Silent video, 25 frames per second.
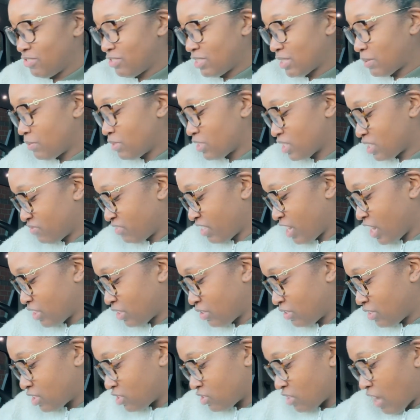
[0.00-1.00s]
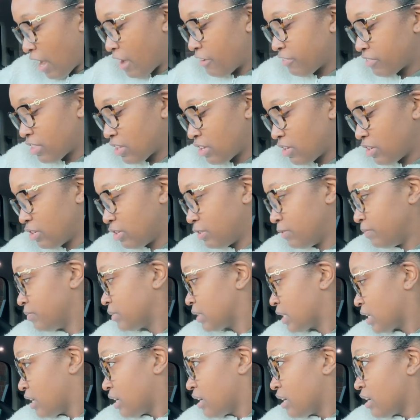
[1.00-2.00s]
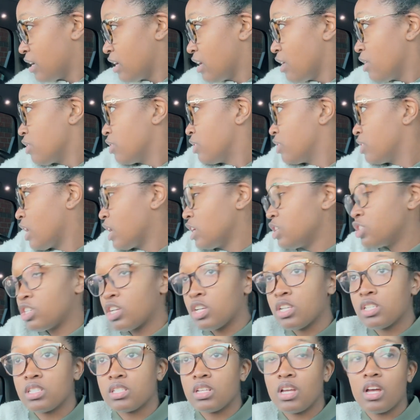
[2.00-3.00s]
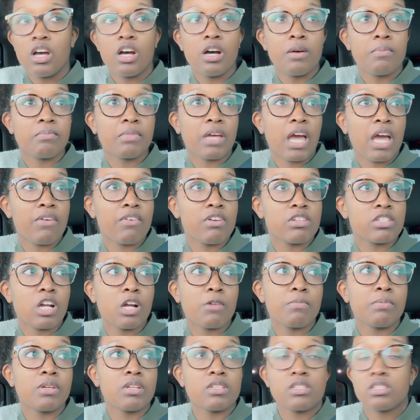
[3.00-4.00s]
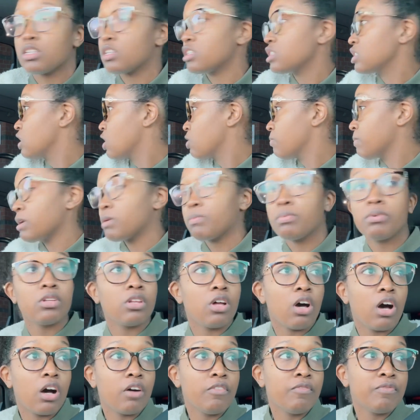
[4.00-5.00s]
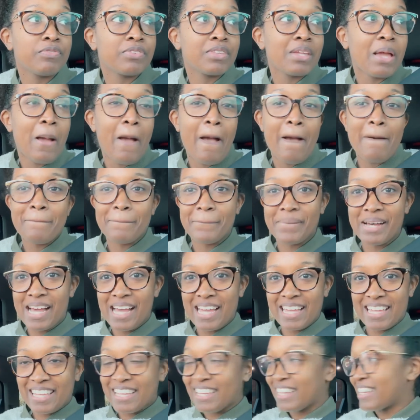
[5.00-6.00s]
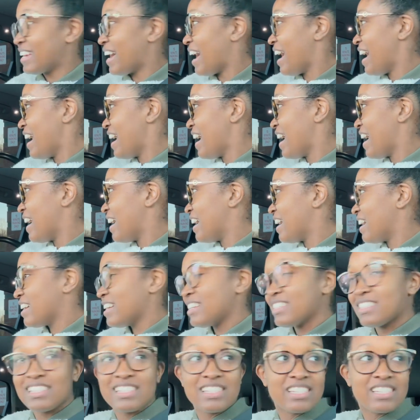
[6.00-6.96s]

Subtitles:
So we just ran through the drive-through. They just gave us our pizza, so now I'm about to pull off. But yes,